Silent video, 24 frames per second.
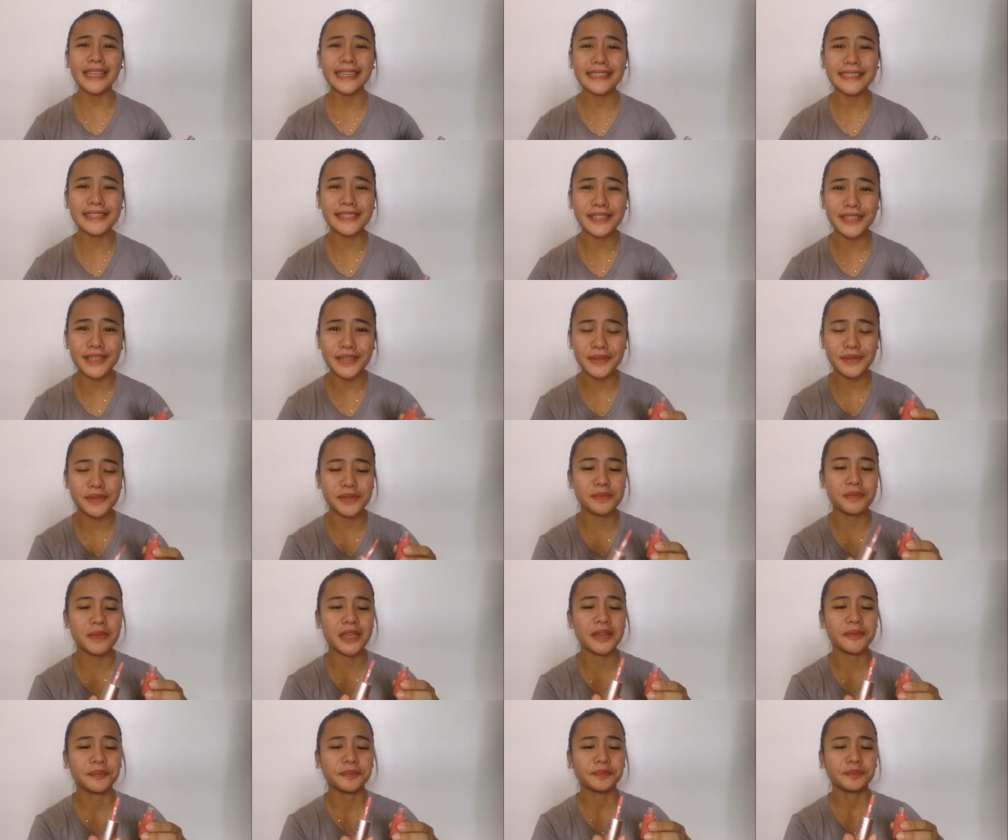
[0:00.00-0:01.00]
Excuse
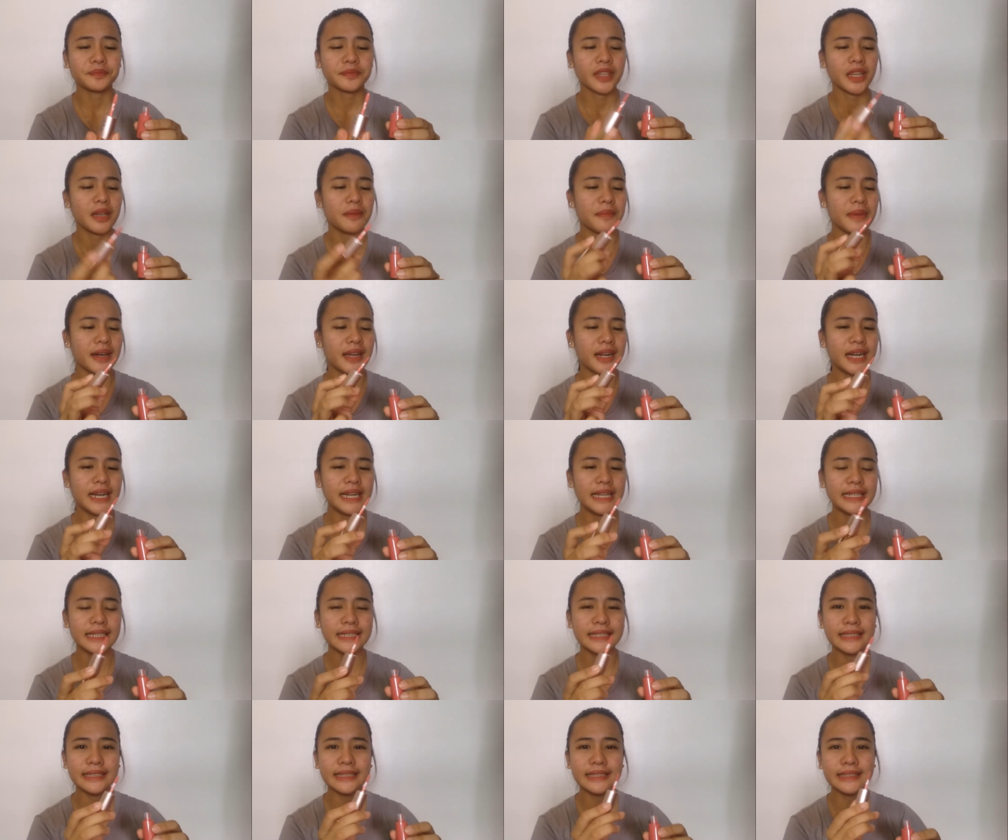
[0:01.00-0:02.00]
me. Parang,
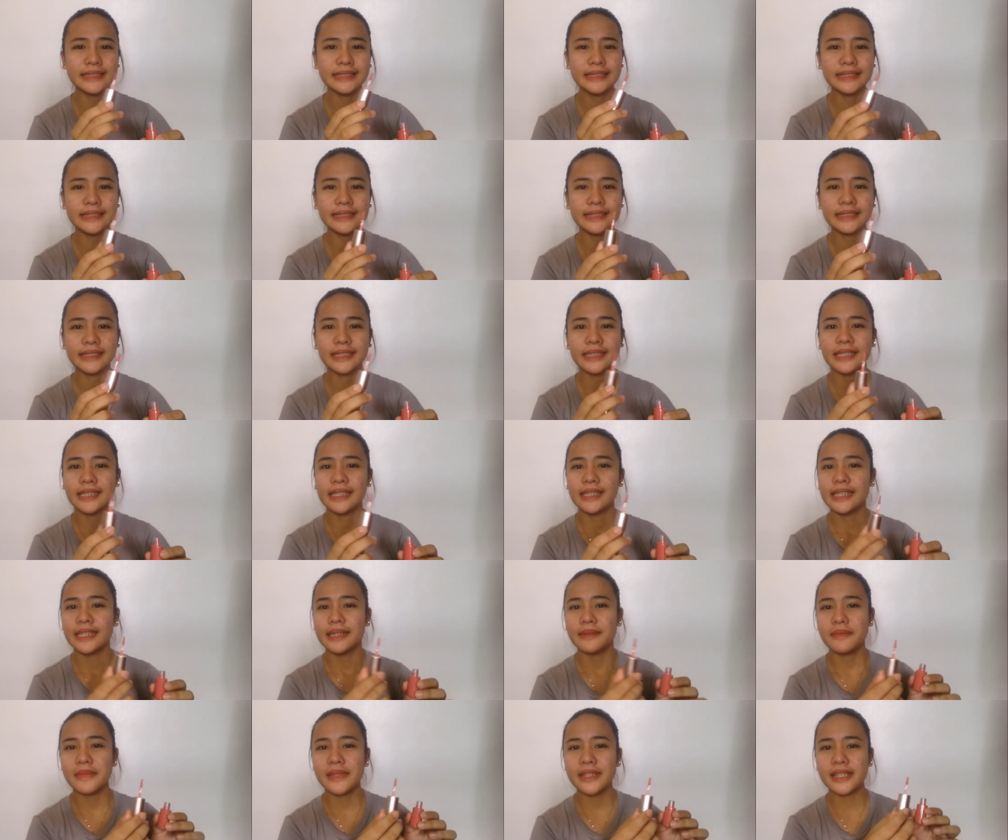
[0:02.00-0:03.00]

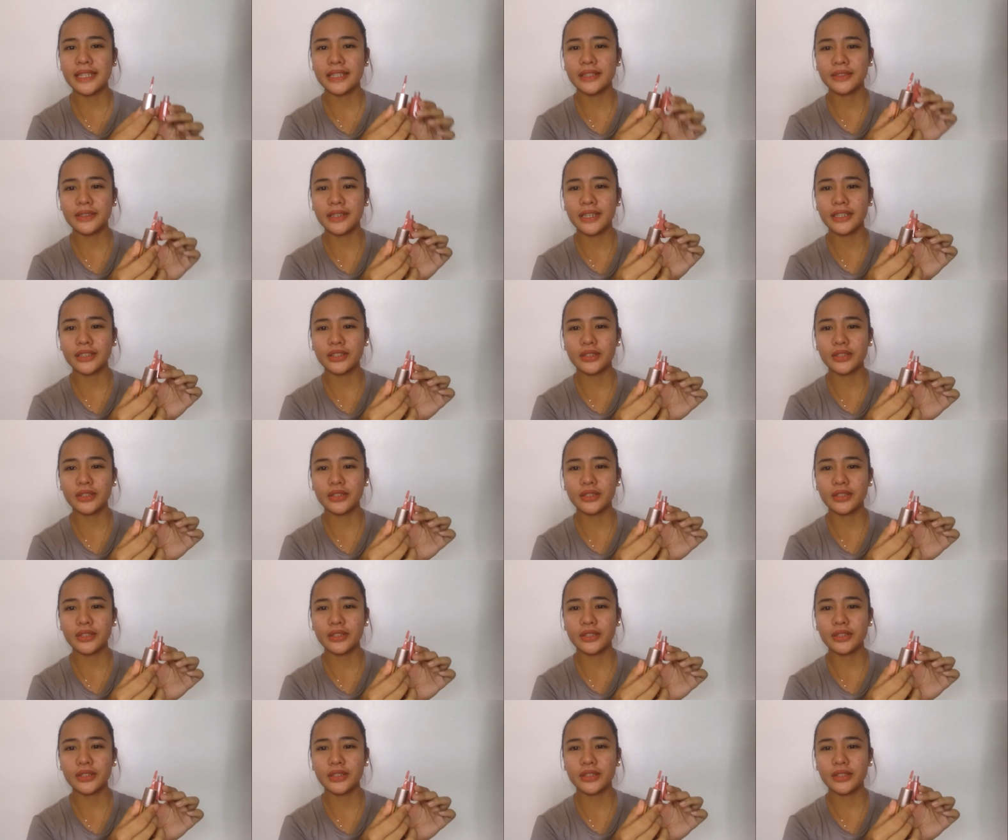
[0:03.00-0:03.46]
minsan ko